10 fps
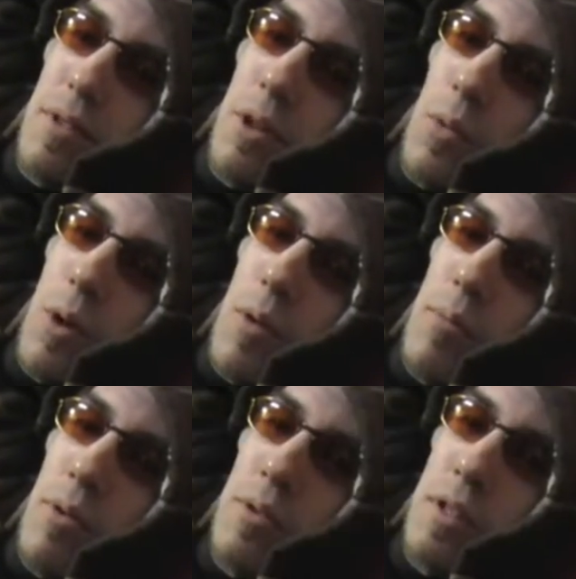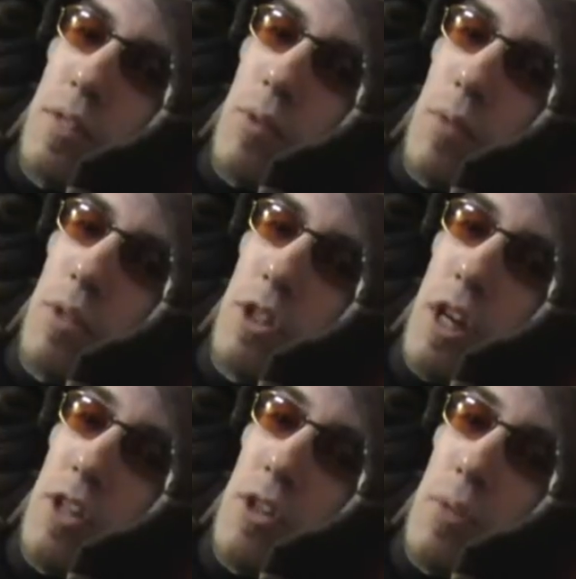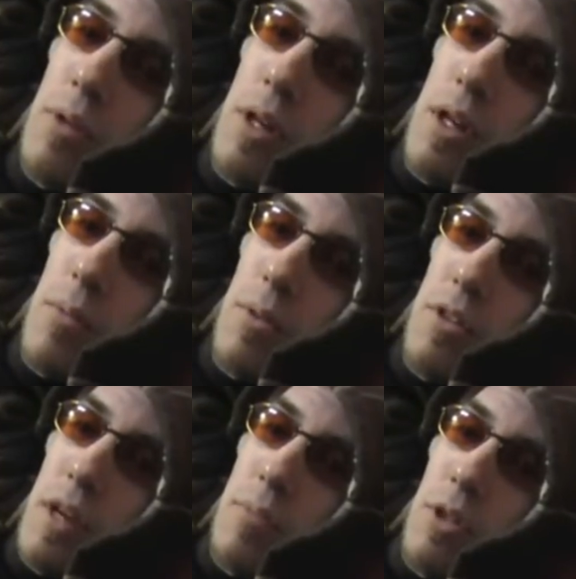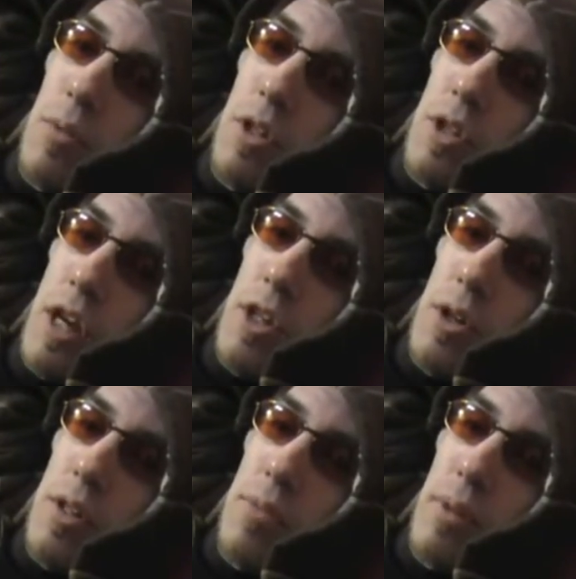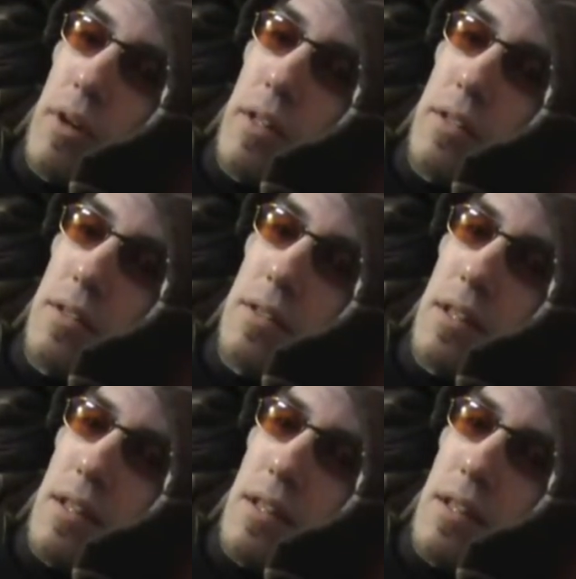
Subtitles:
you know, what we perceive. When we change our perception, we change our experience.